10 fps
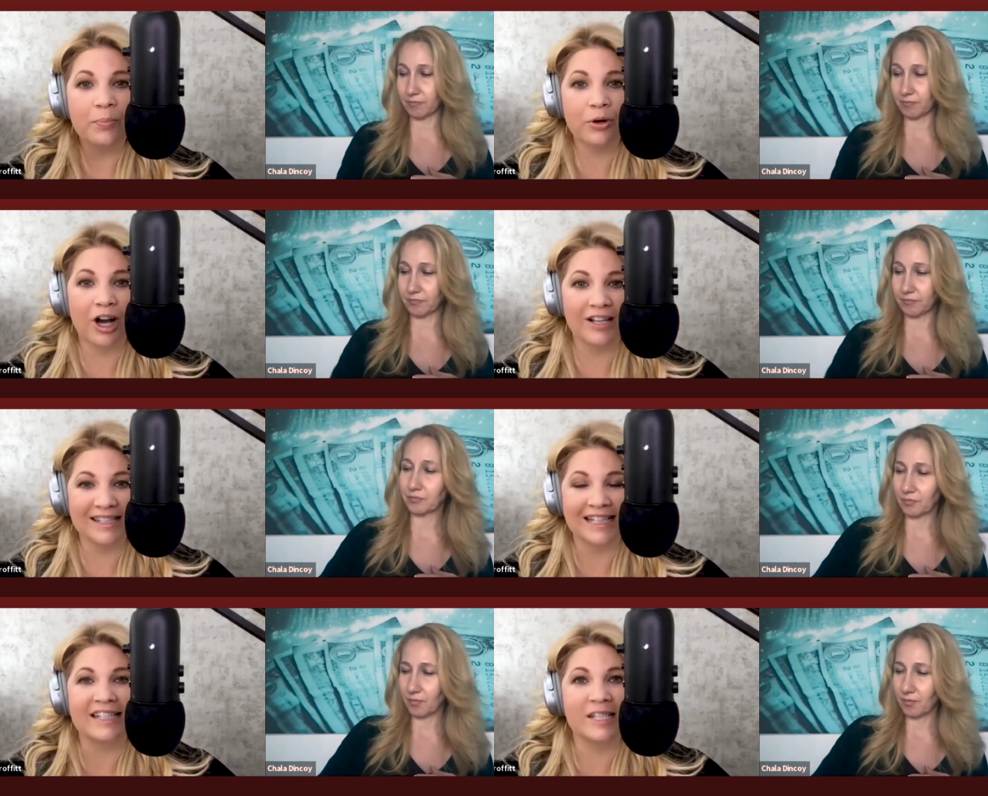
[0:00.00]

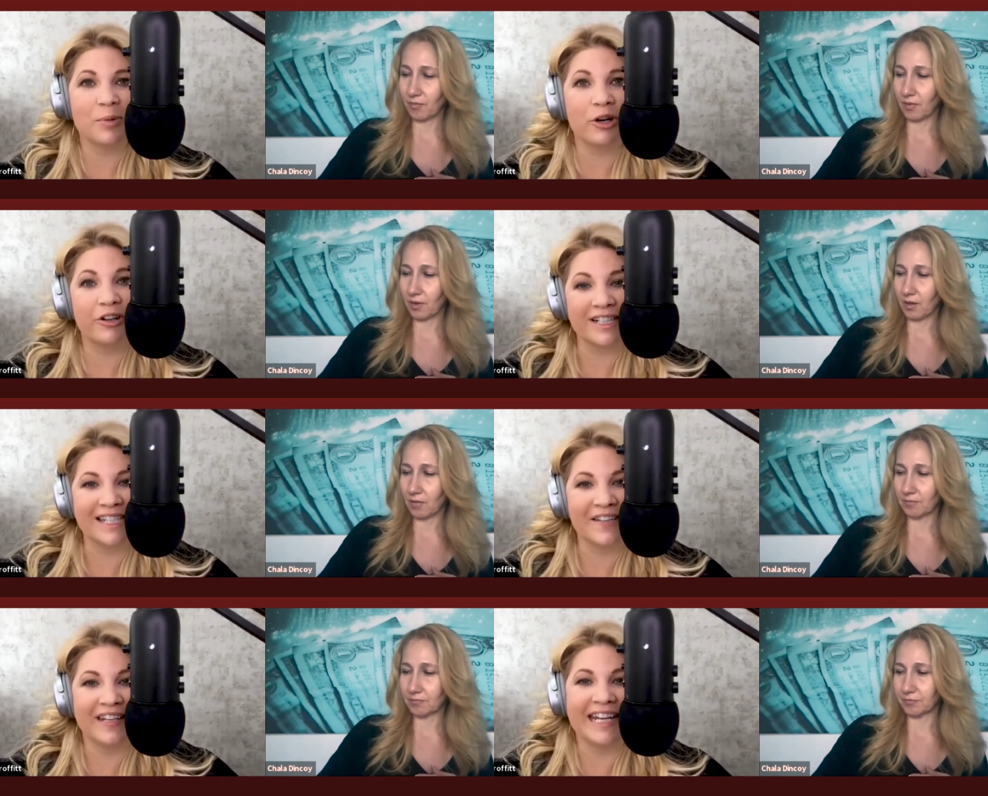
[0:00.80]
Speaker 1: processes
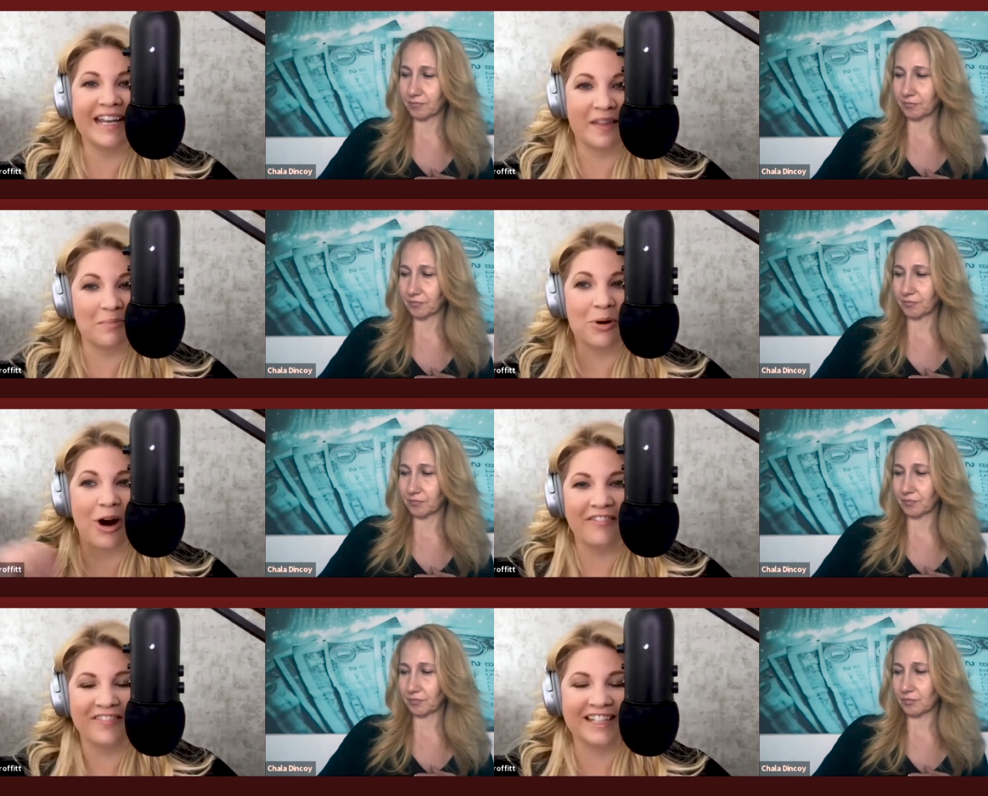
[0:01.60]
productivity and then
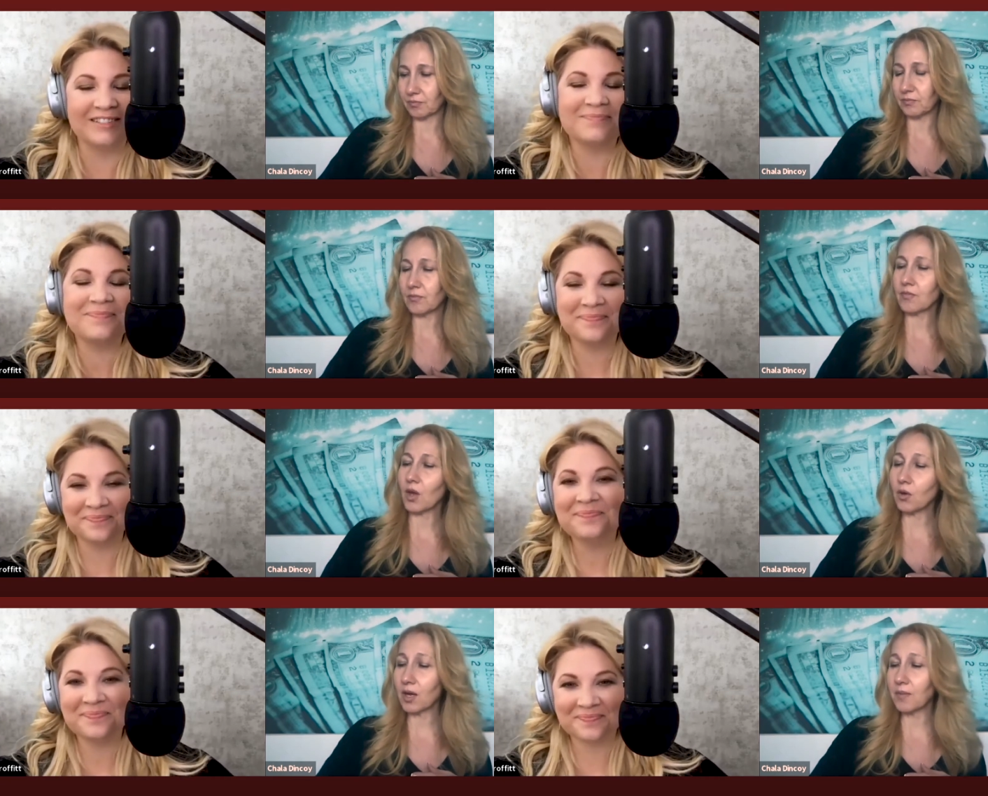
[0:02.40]
profit
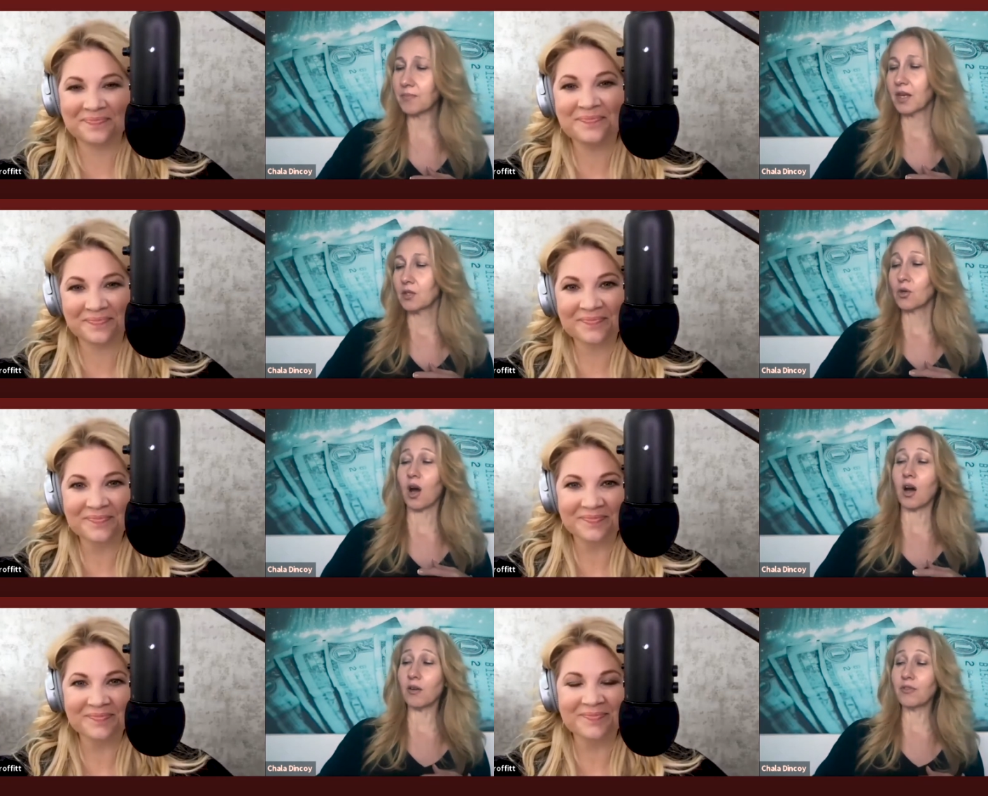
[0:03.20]
Speaker 2: okay
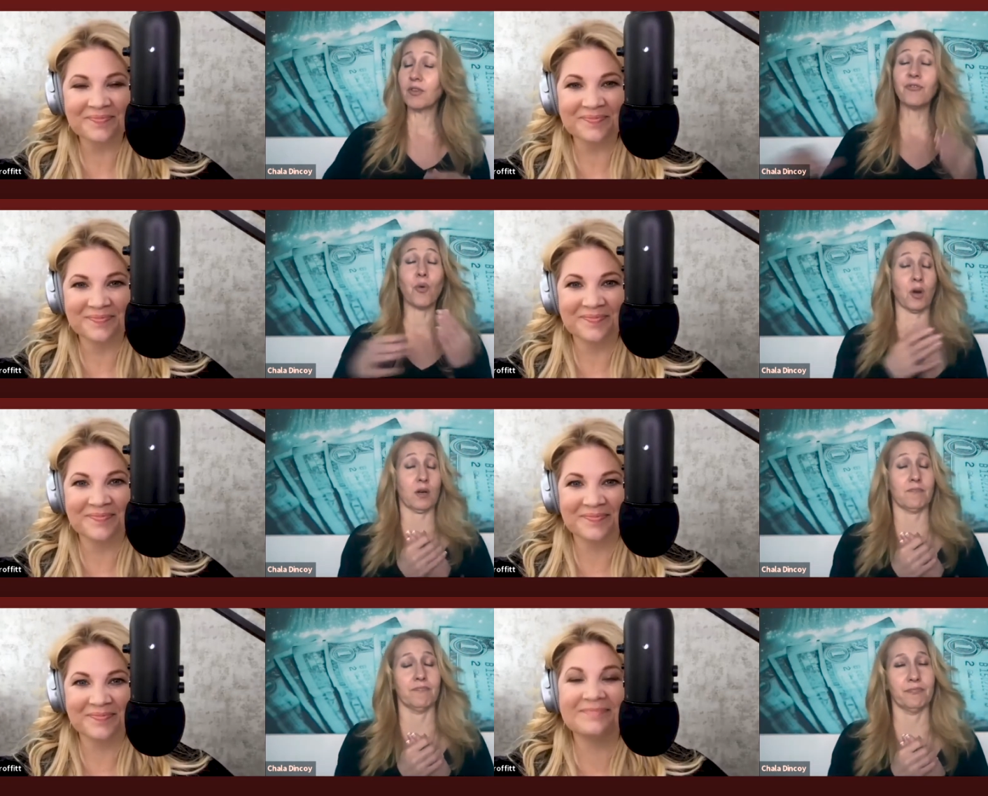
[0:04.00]
so of the
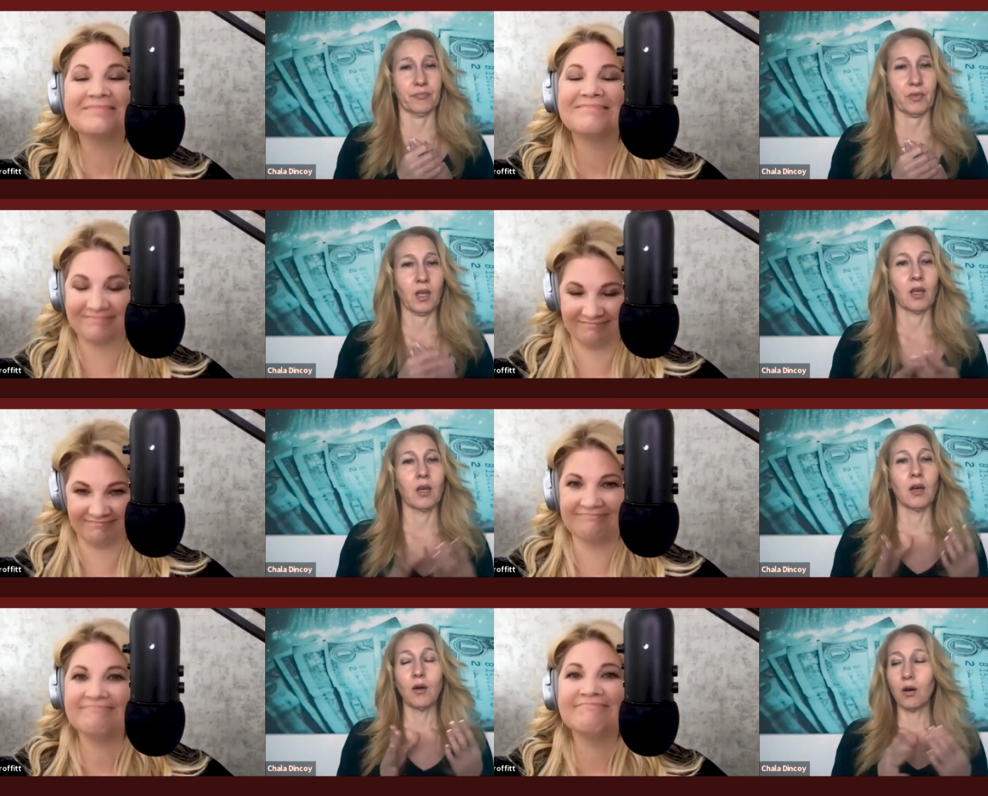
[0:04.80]
four
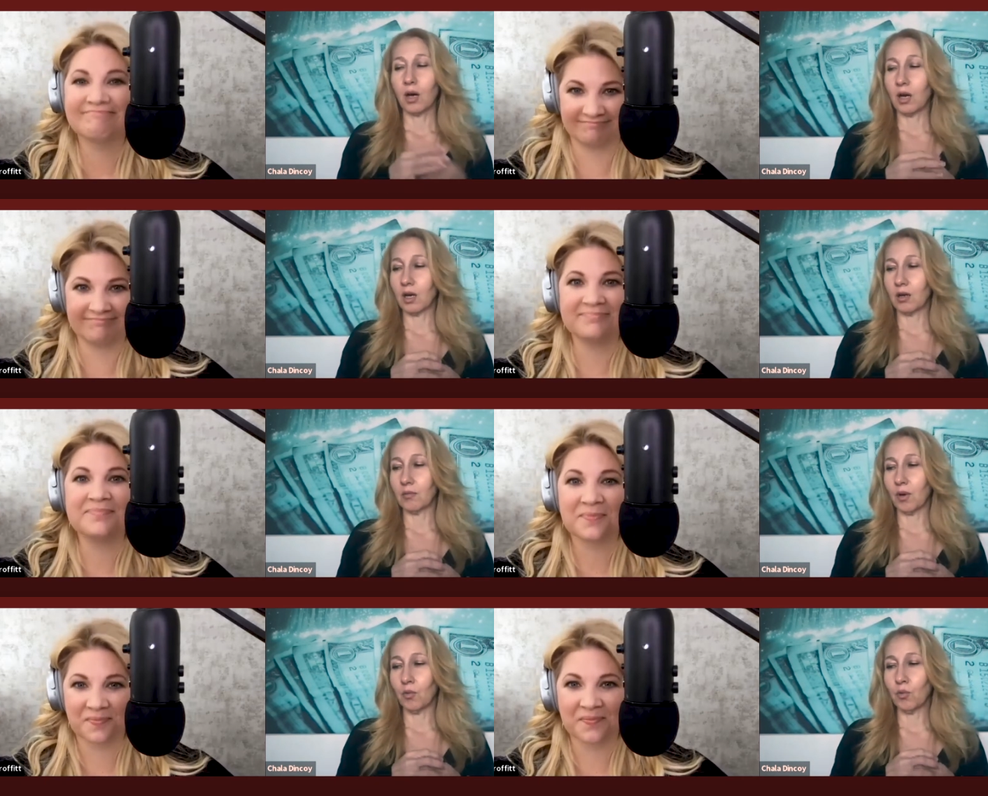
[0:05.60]

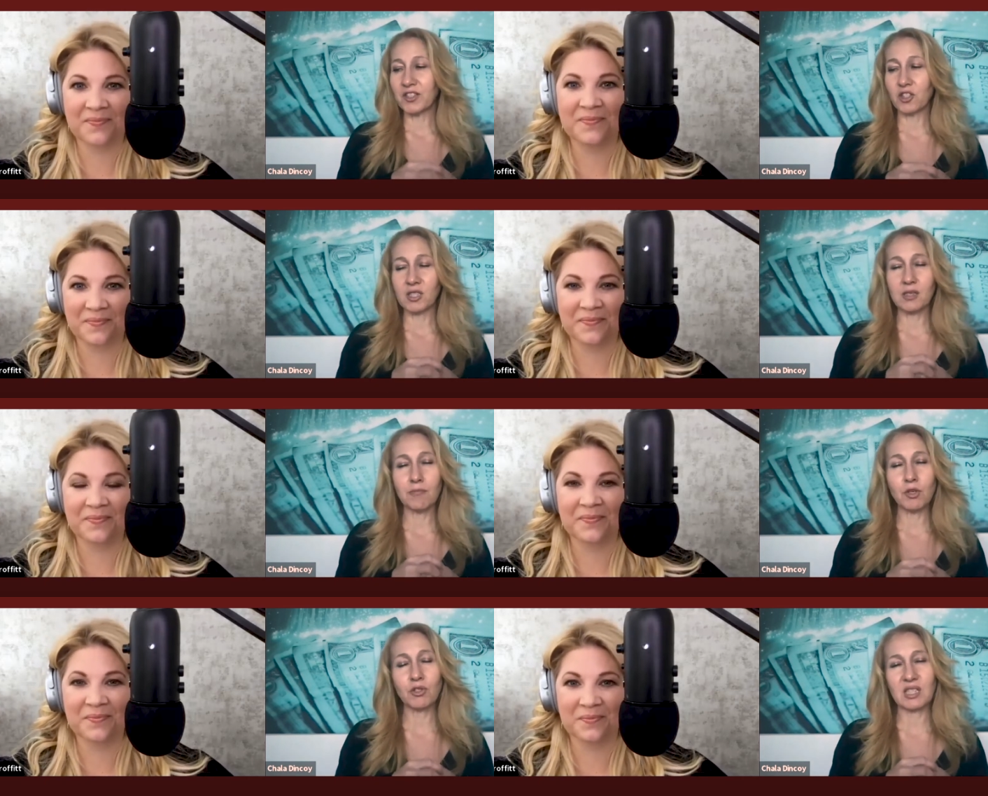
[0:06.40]
um, which is
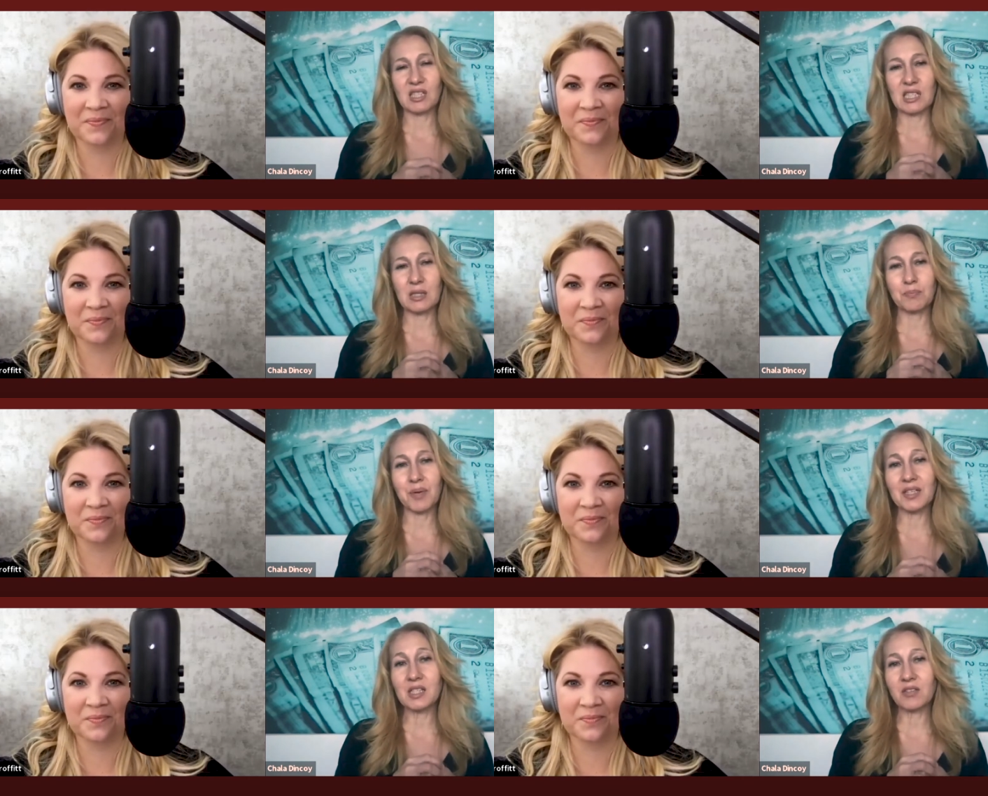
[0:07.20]
the most
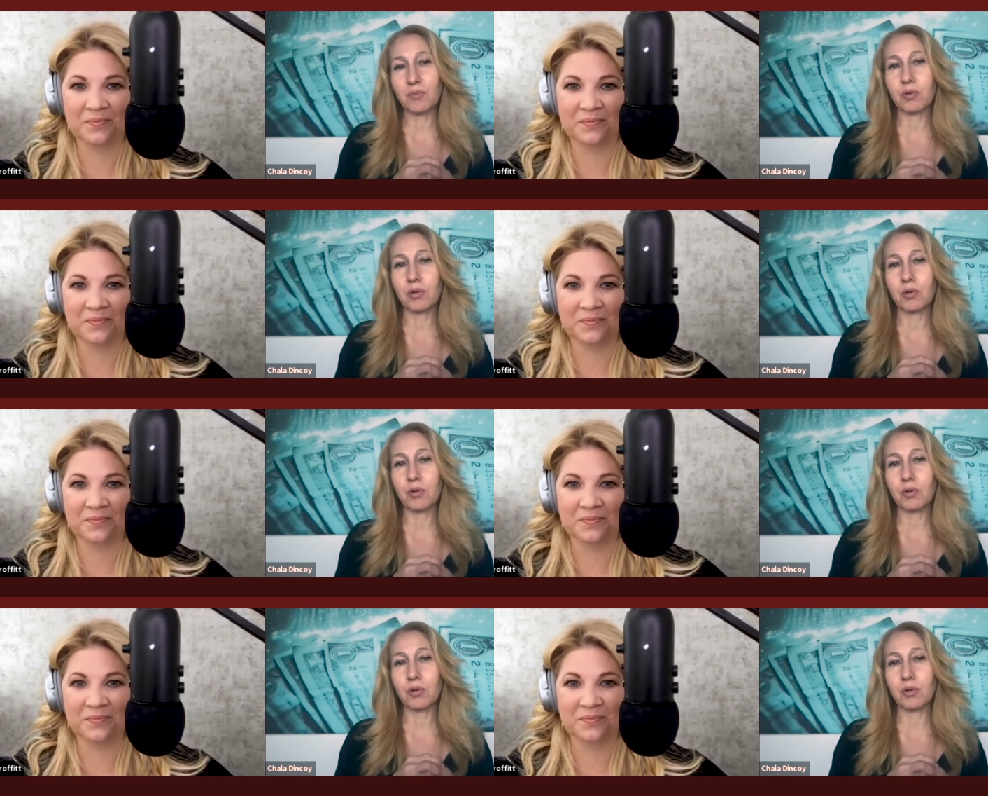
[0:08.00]
expensive